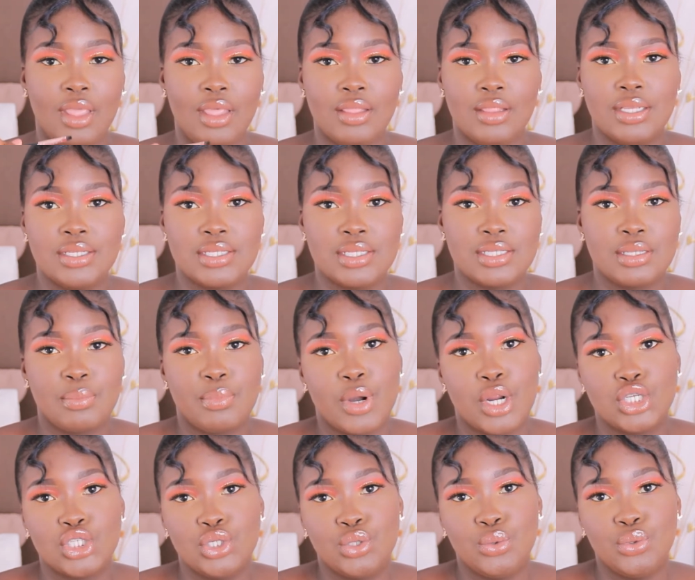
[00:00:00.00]
This is a
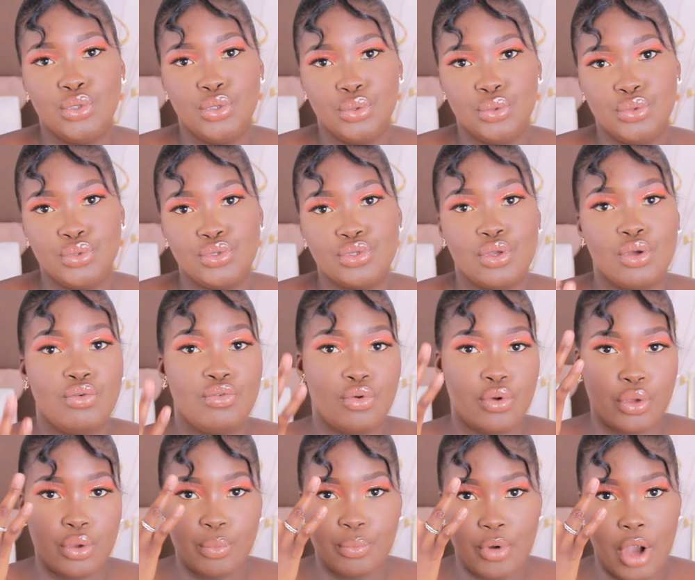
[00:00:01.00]
brush you use for
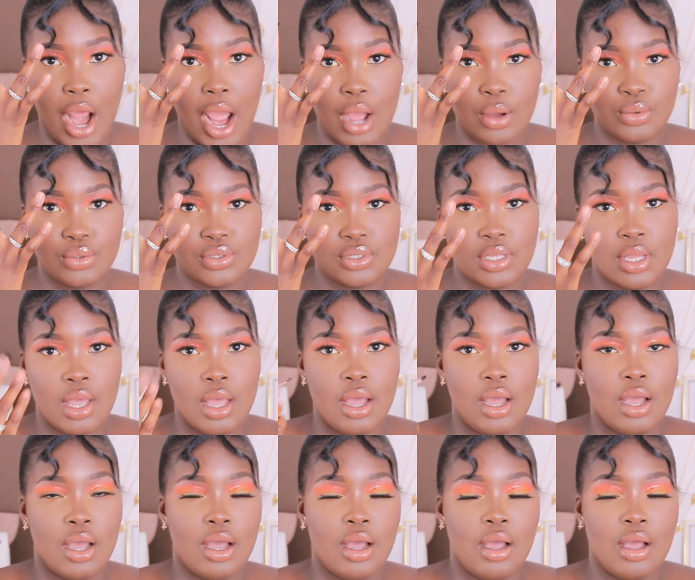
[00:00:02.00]
your brows.
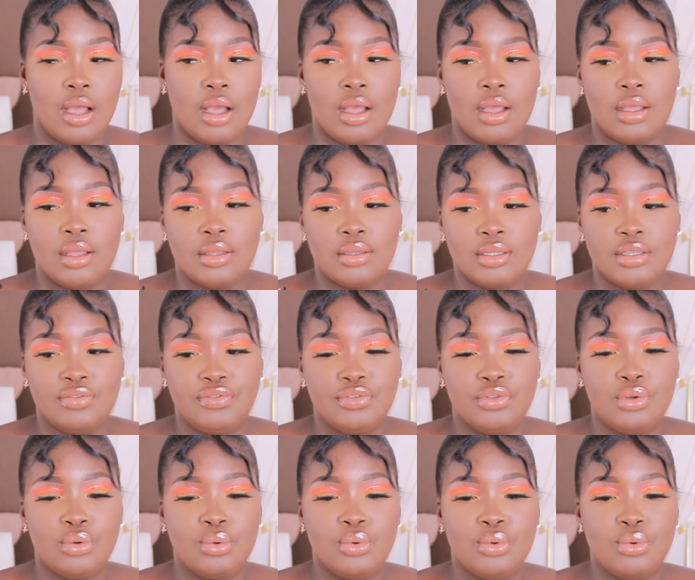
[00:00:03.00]
If
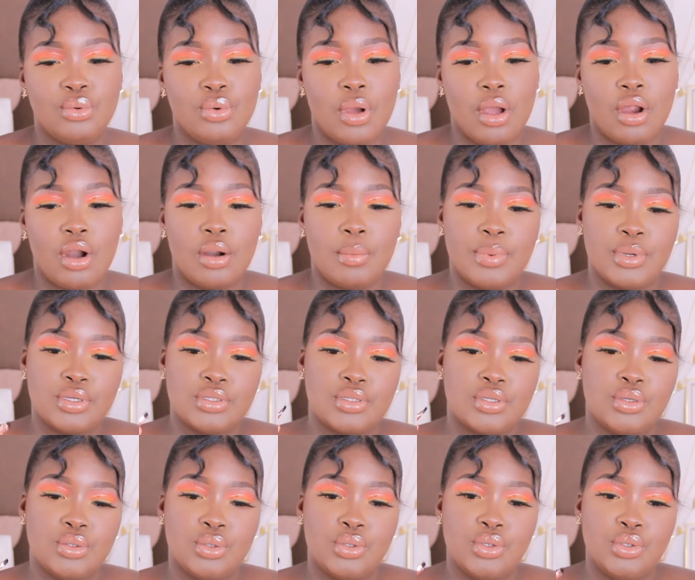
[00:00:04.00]
you are a
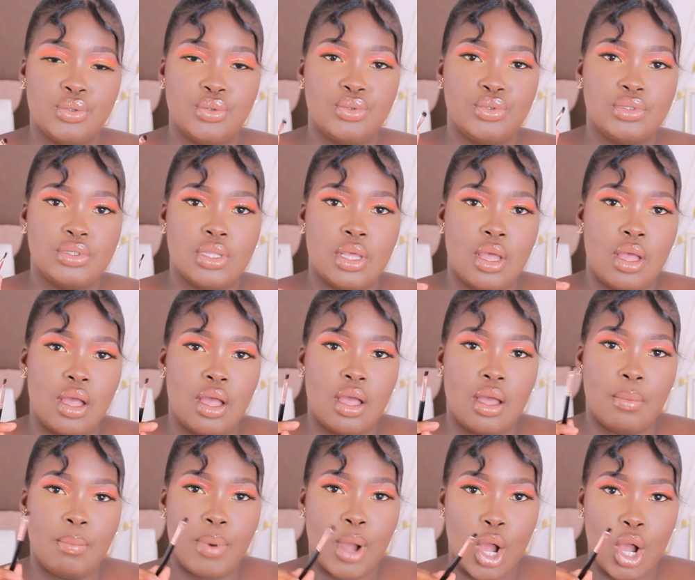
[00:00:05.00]
person who use
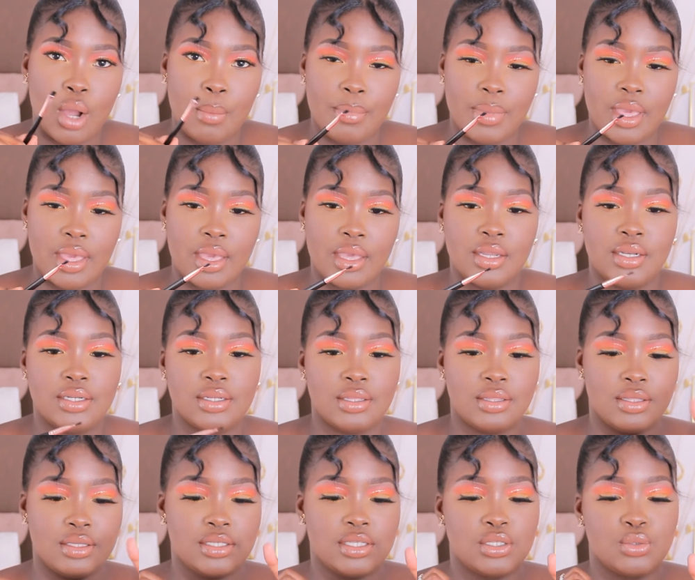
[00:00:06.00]
a pomade,
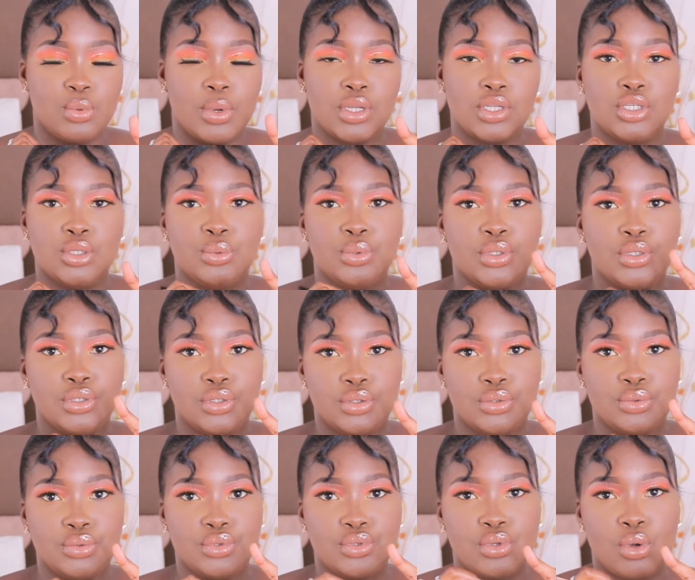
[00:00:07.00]
this is what you would
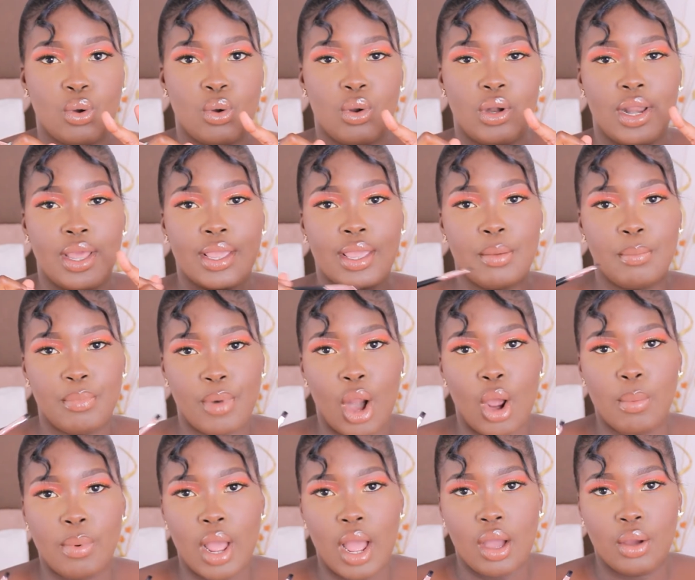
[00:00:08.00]
use, or like a
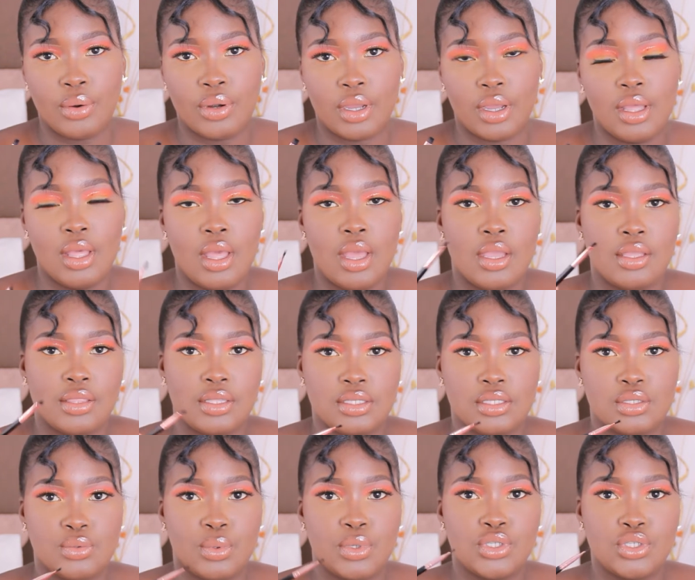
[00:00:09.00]
brow powder, this
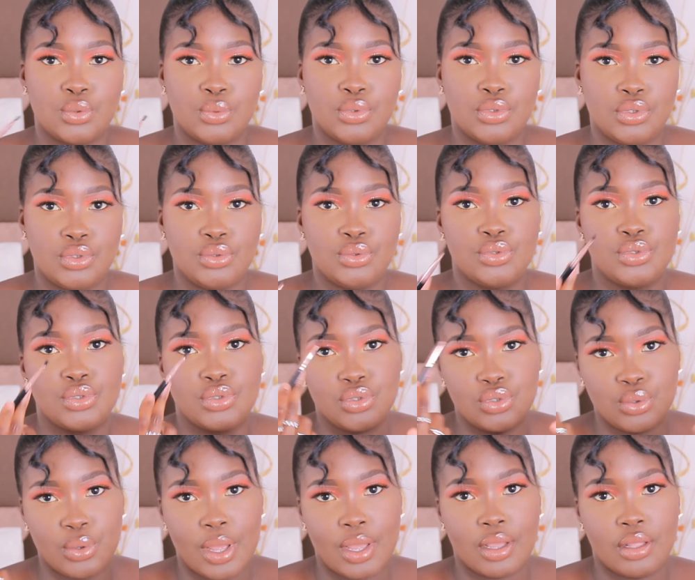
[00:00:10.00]
is what you would use
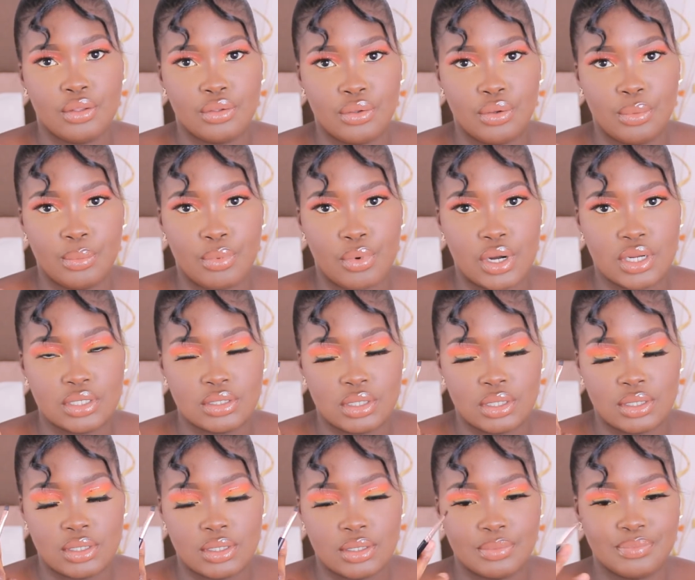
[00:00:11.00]
to angle your brow,
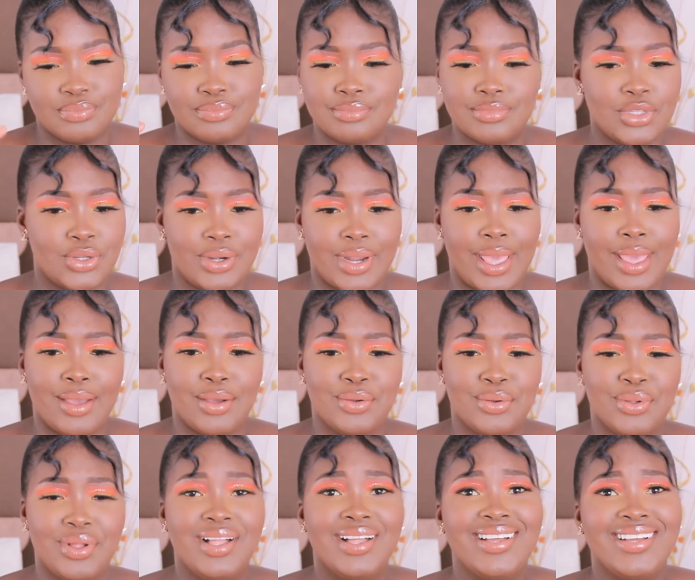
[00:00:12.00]
not
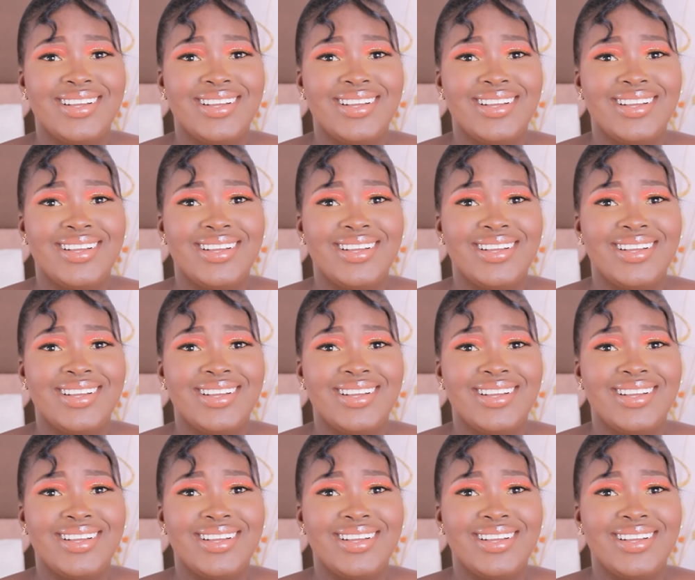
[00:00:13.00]
angle,